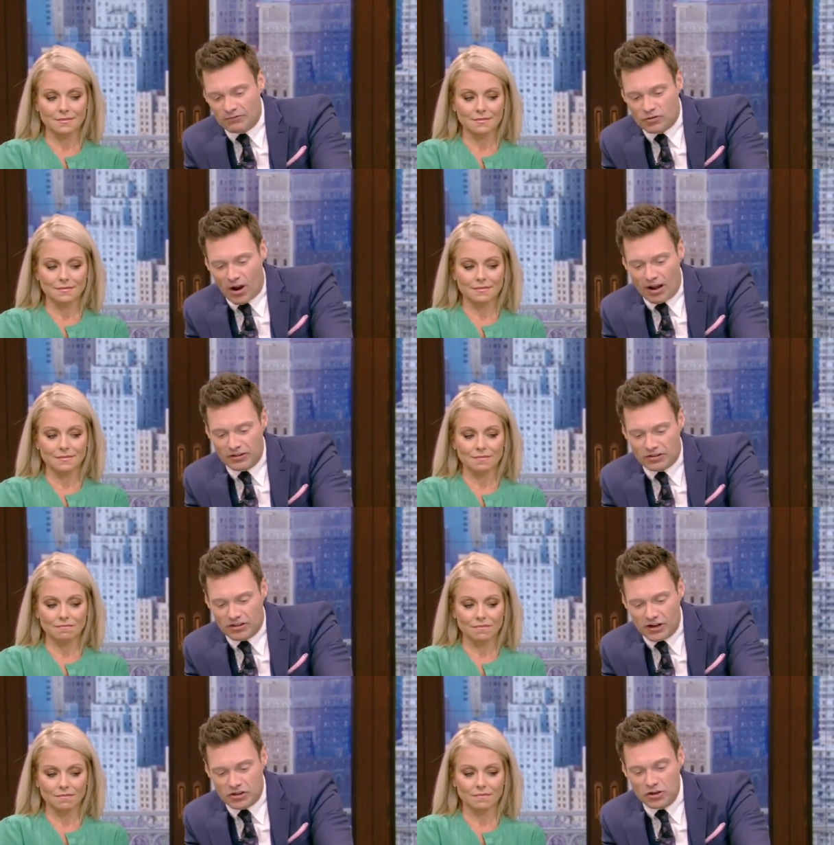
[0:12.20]
Speaker 1: have drawn
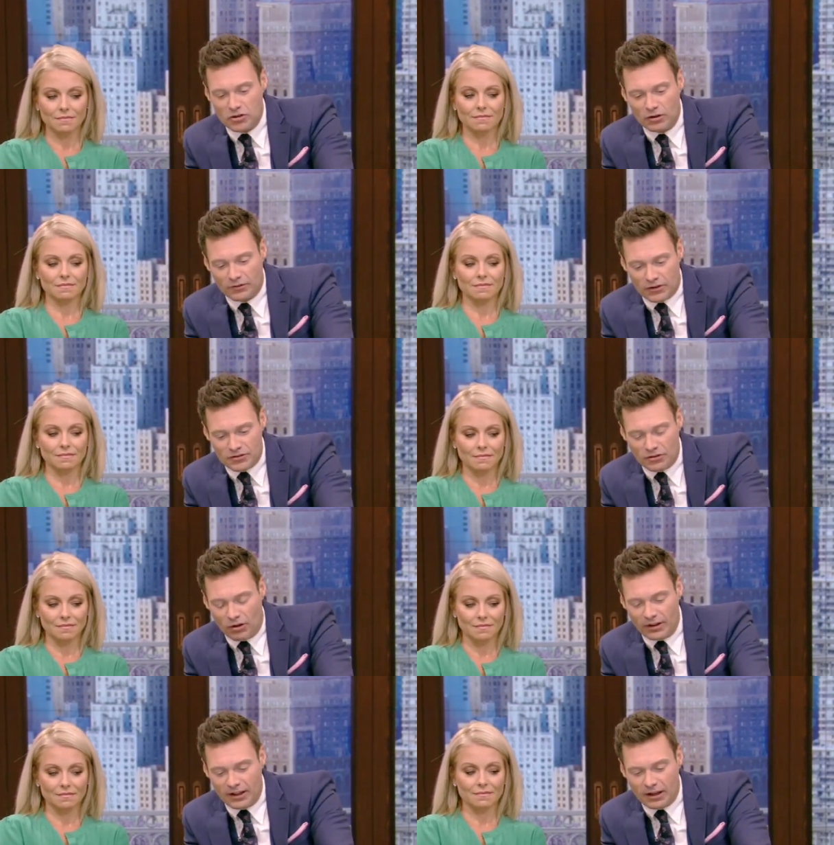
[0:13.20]
such
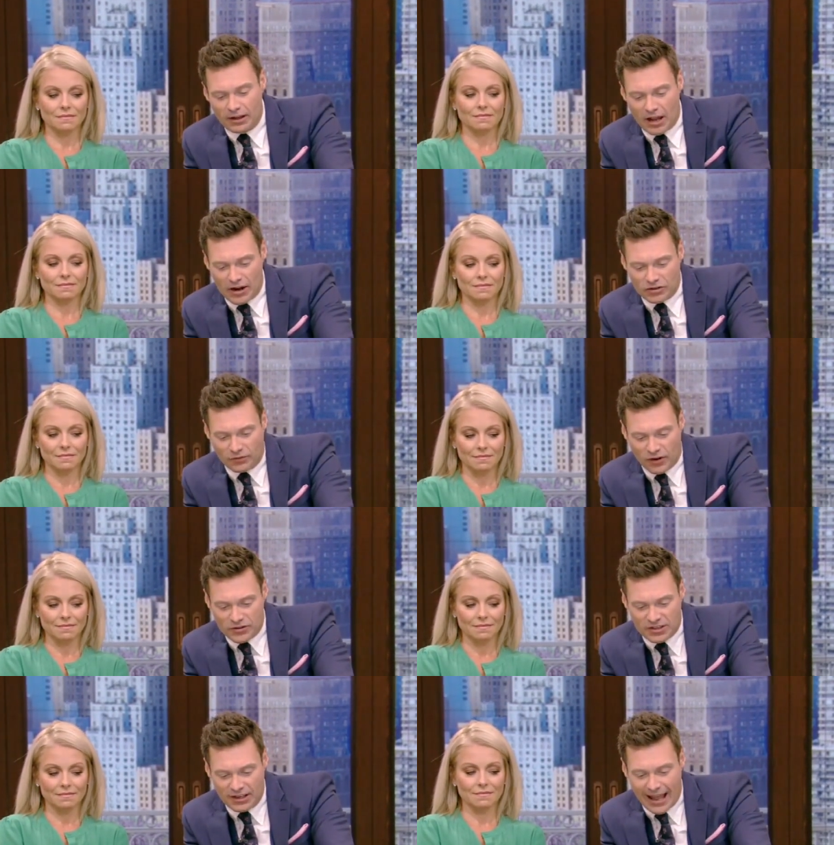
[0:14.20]
universal uh,
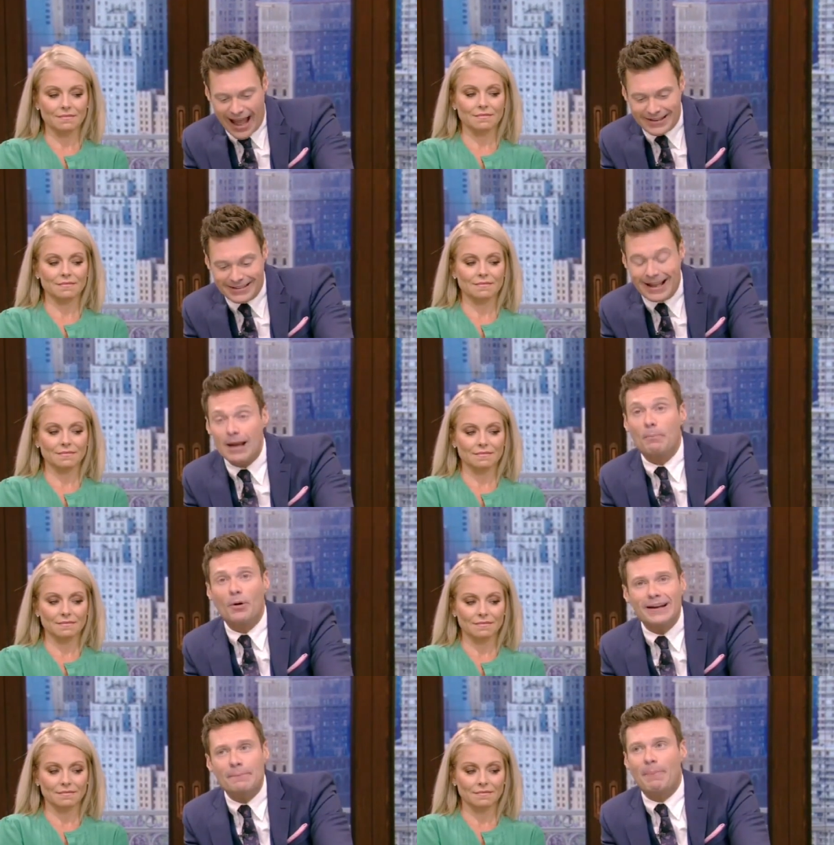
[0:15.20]
controversy as
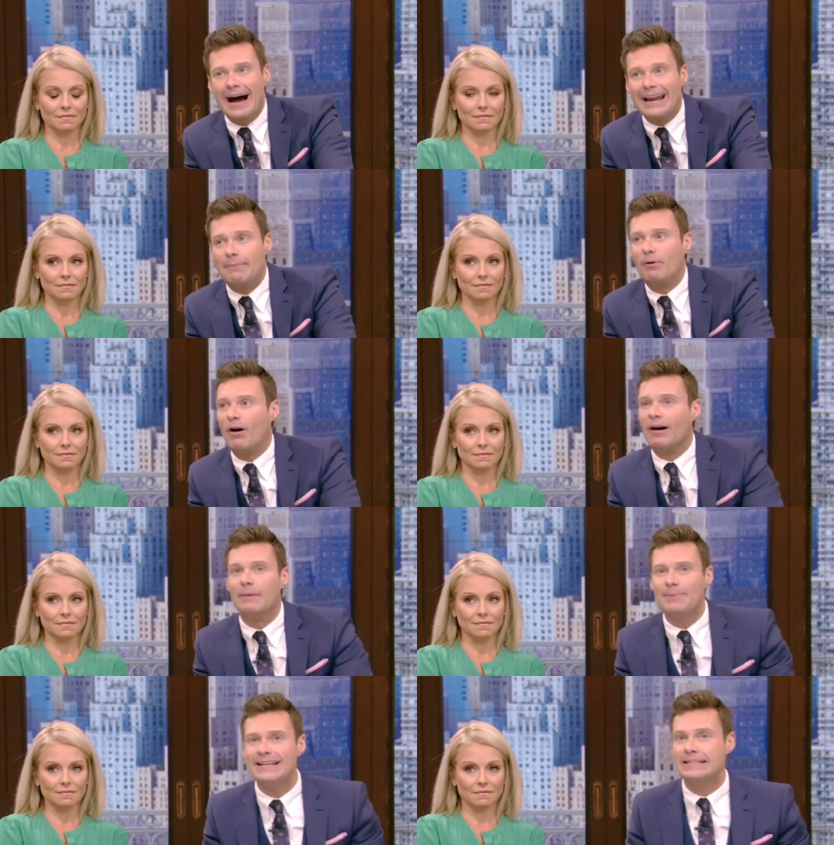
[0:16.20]
putting pineapple
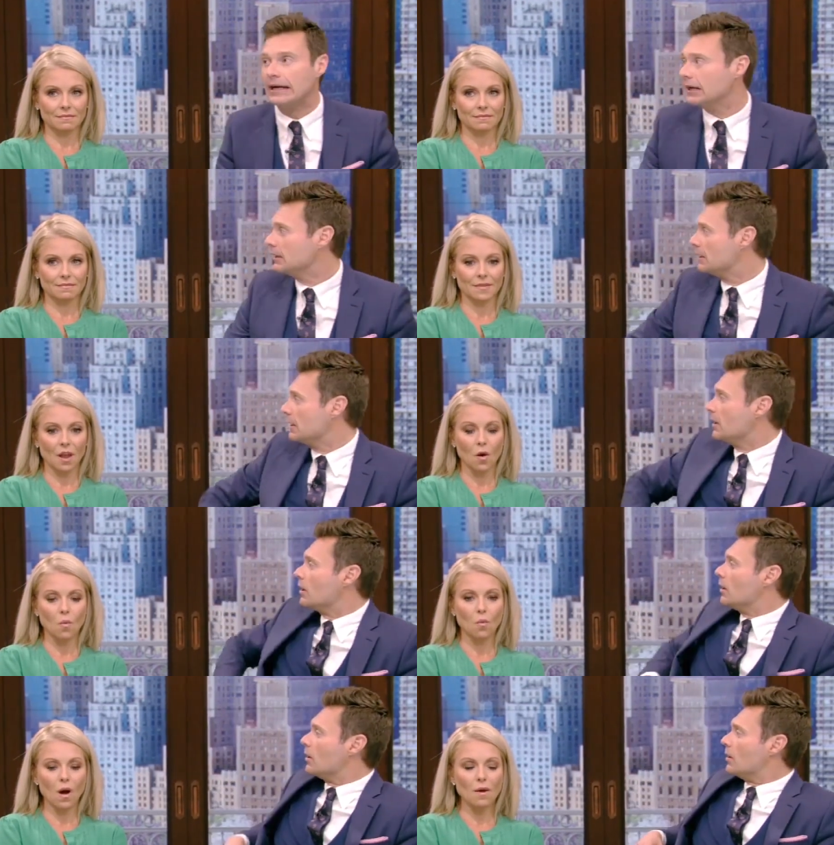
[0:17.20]
on a pizza.
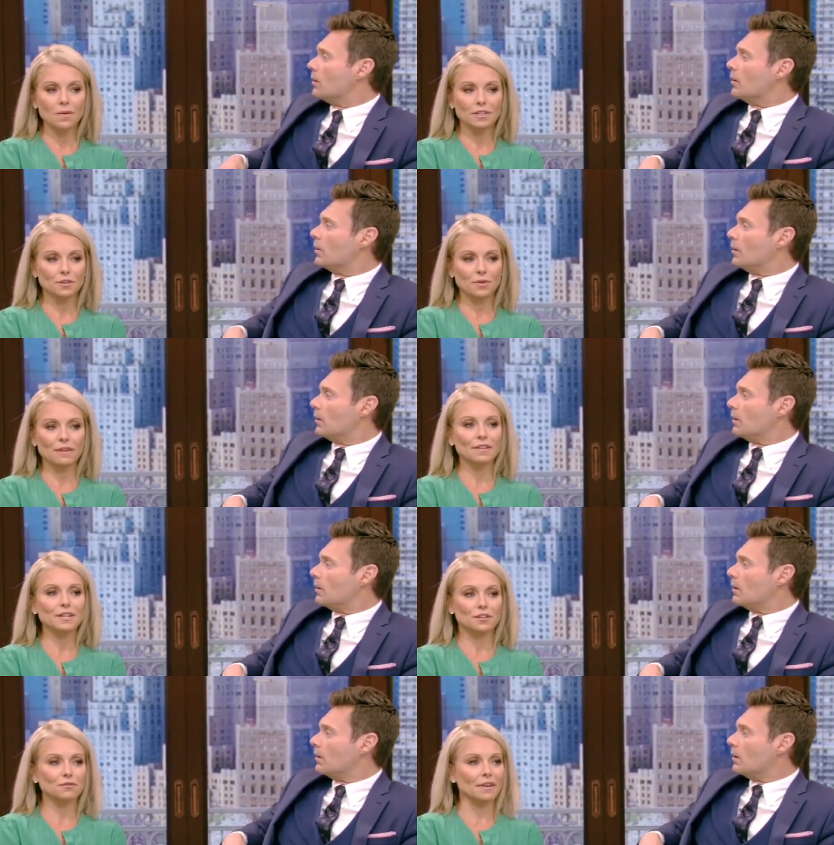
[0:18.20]
Speaker 2: Why would you
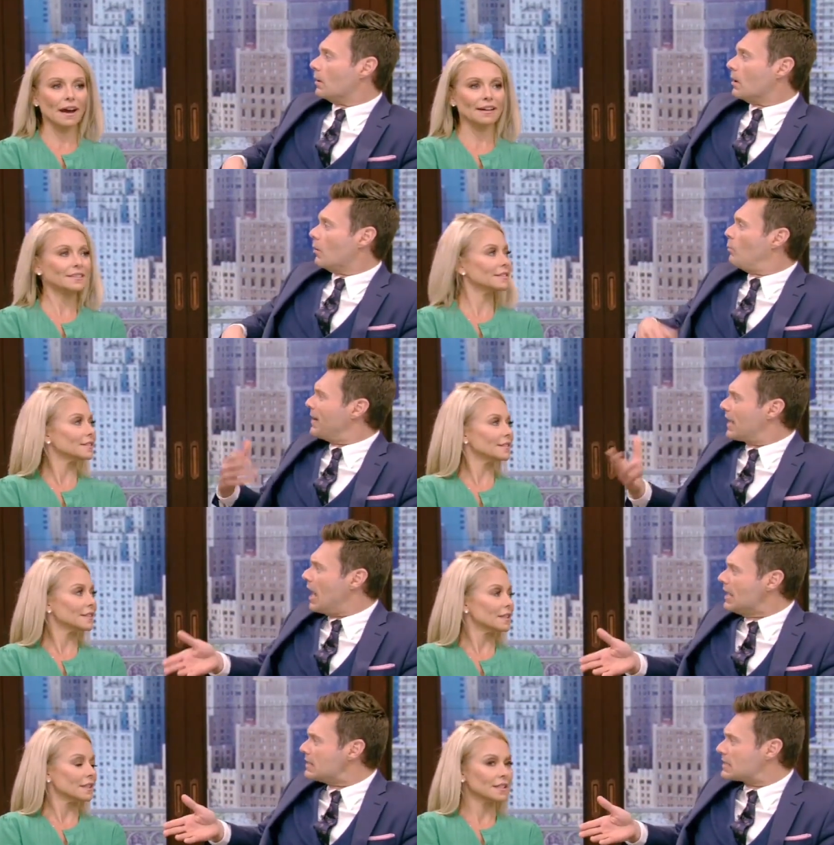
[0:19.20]
even do that?
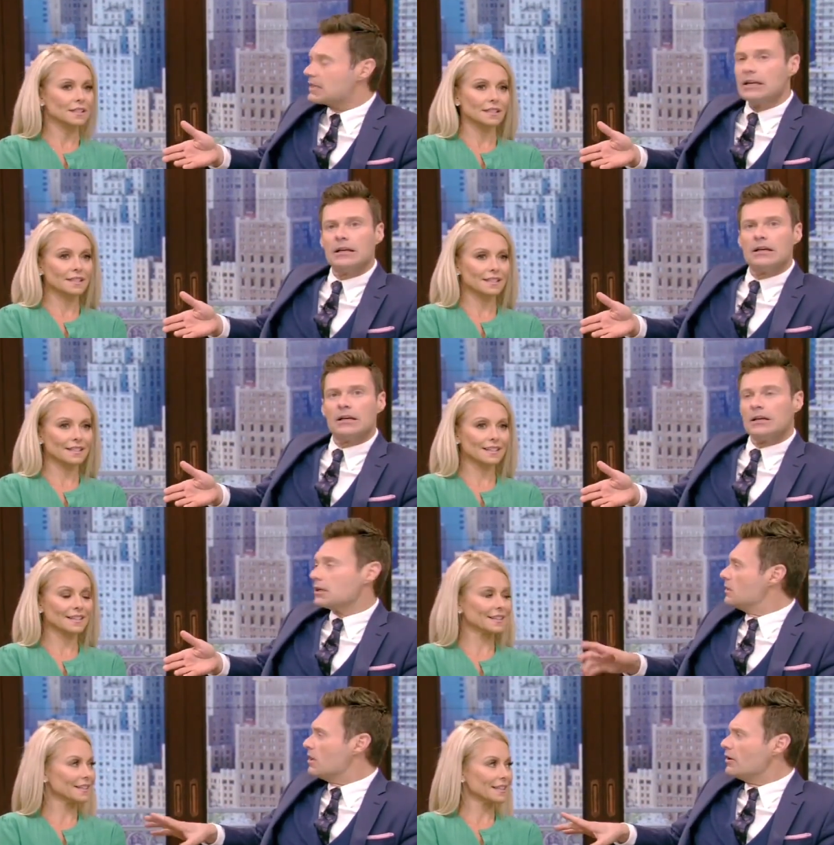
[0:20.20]
Because,
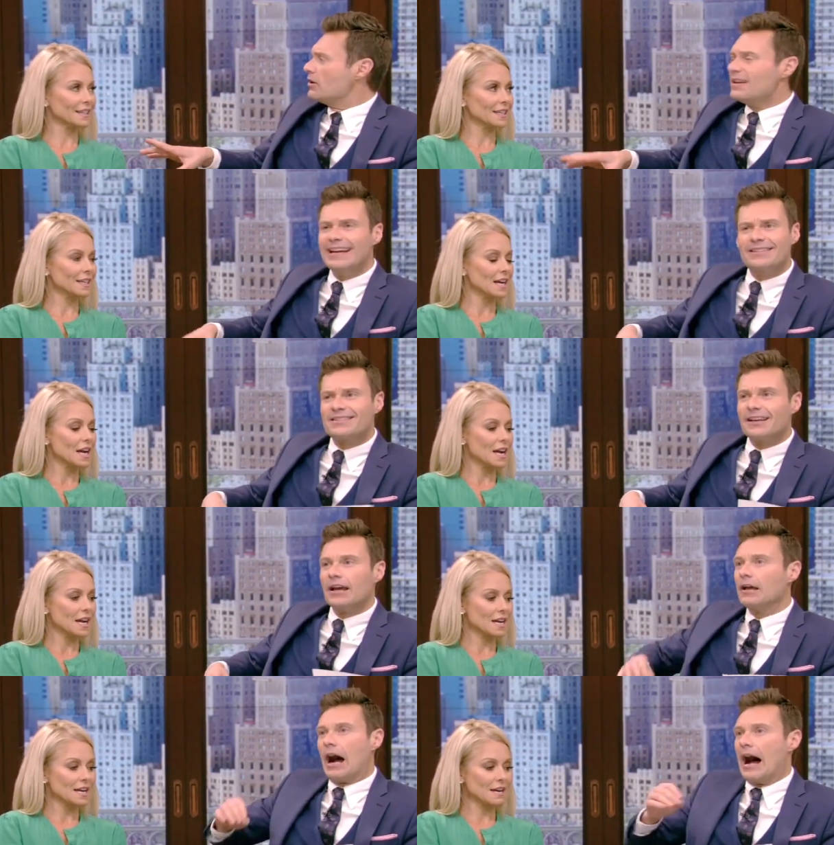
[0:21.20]
no, no, no, it's,
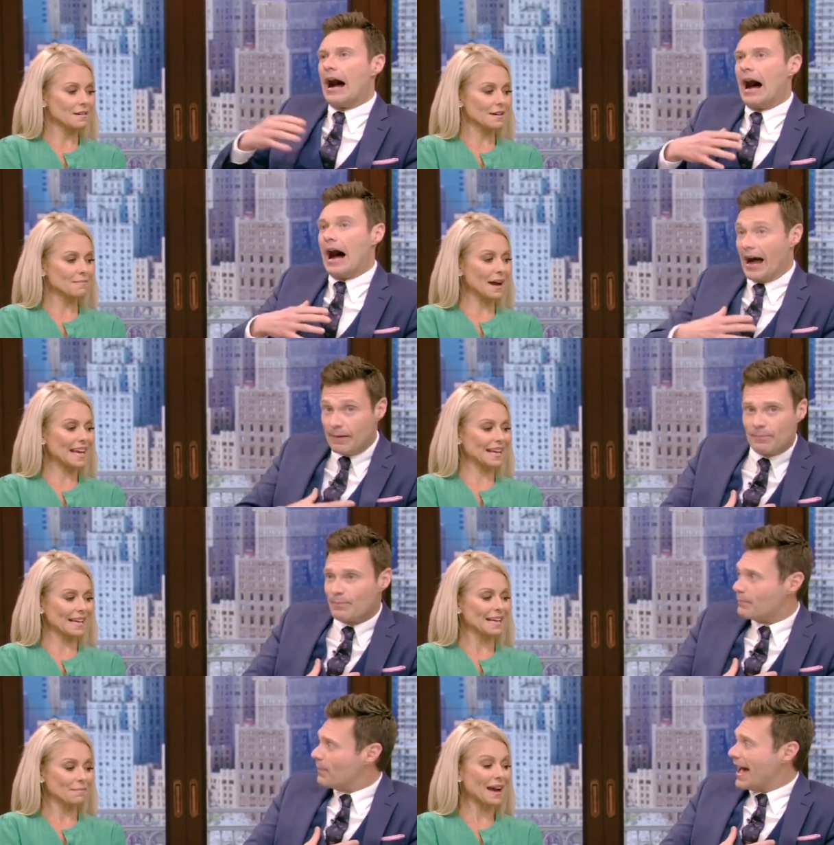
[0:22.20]
Speaker 1: my, I
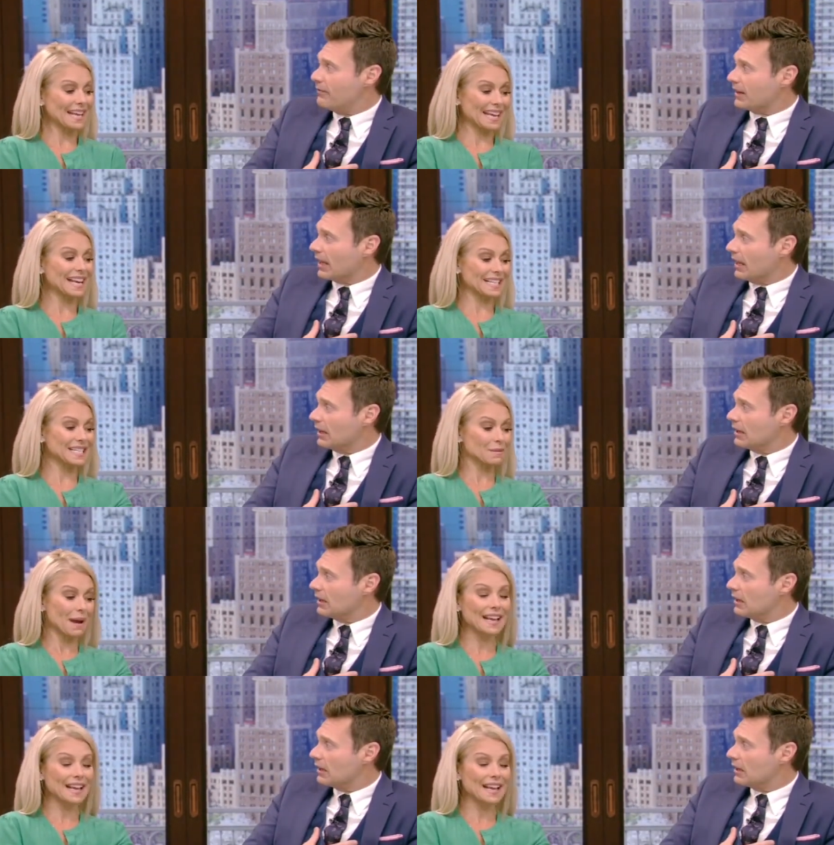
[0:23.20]
my advocate. Kids,